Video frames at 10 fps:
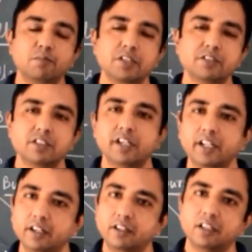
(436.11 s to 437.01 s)
present
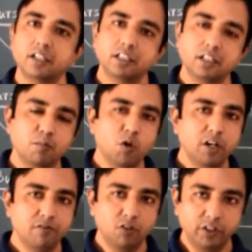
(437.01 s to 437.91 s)
in the body
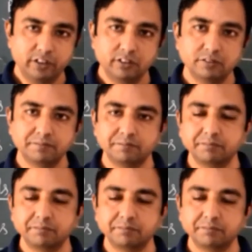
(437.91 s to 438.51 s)
fluids.